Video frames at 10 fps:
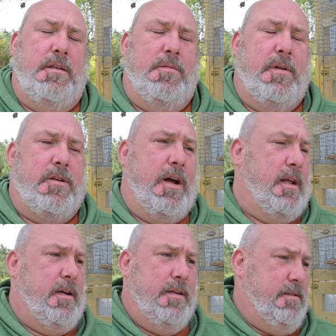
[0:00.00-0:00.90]
You want to try
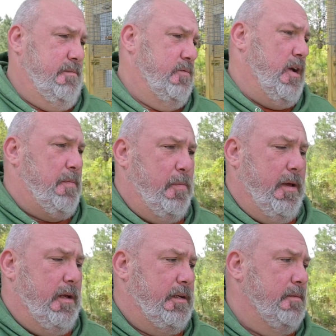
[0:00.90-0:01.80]
to trap them
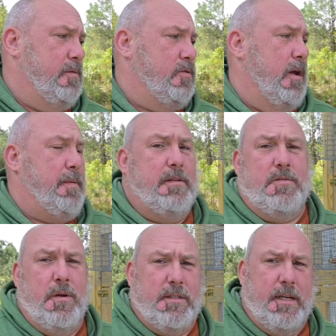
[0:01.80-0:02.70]
in, get them trapped in as
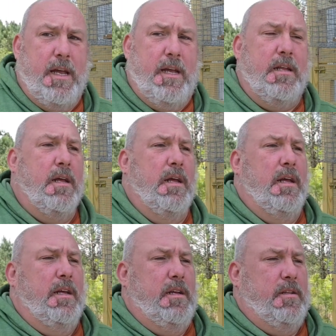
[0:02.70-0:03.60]
quick as they can.
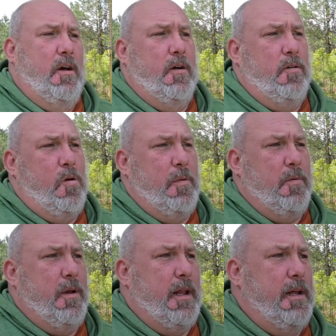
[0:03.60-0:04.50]
Now, normally
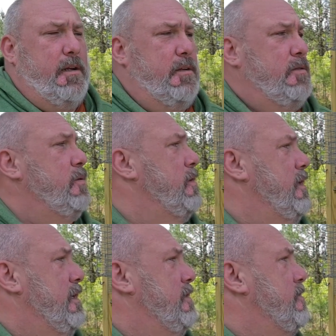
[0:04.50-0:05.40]
what I like to do
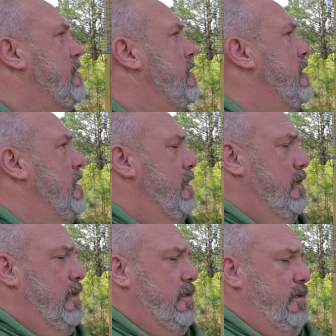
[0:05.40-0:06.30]
is
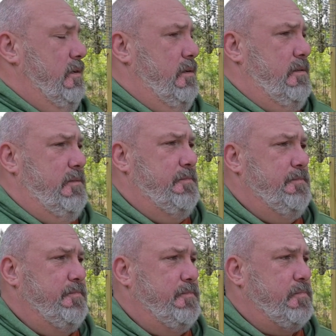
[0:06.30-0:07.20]

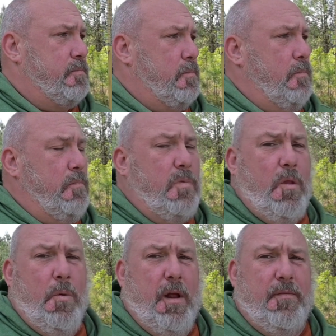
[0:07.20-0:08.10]
when
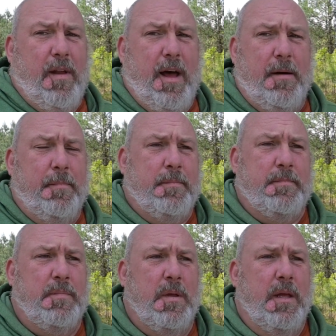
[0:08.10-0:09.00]
I fly them,
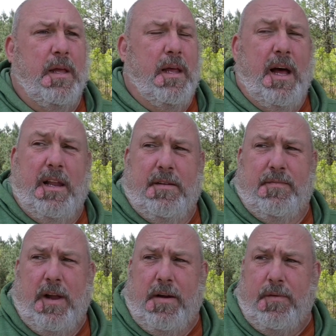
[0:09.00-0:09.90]
I let them
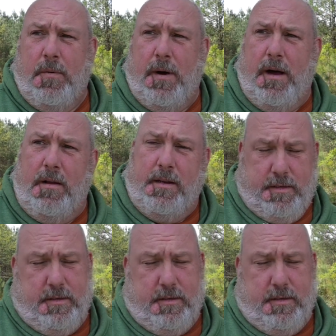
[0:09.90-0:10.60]
fly for a while,